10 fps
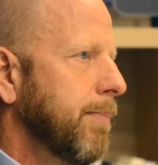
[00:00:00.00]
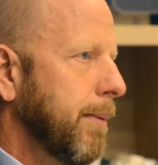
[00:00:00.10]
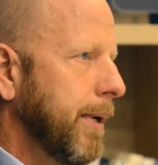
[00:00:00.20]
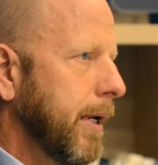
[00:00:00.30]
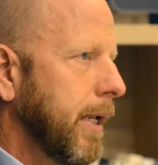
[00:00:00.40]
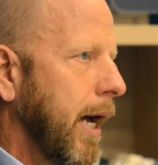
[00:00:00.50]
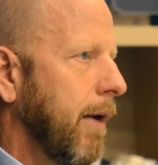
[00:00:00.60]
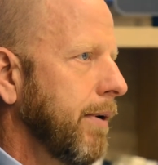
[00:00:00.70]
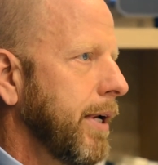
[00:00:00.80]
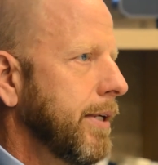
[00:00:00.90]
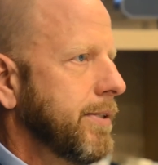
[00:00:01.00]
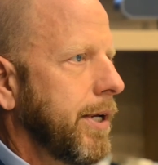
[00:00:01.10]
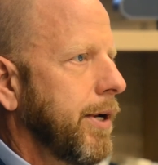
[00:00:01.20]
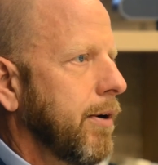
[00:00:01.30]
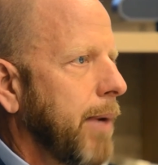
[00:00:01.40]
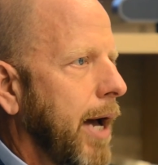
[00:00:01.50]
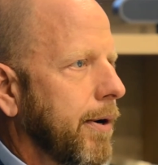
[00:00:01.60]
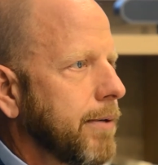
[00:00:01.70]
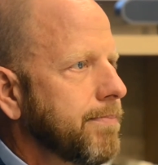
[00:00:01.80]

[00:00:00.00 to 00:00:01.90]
public cloud in a secure manner.